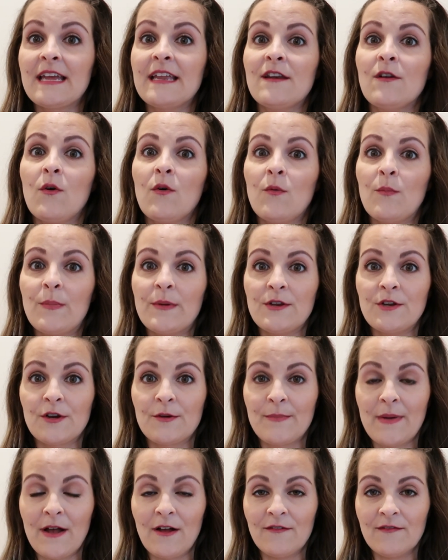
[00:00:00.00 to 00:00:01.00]
and open your
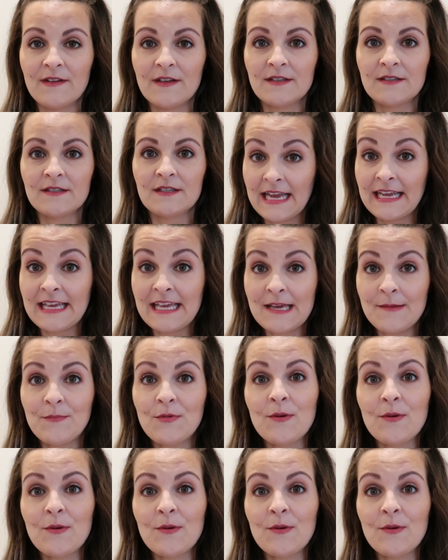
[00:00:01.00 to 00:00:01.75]
pelvis and keep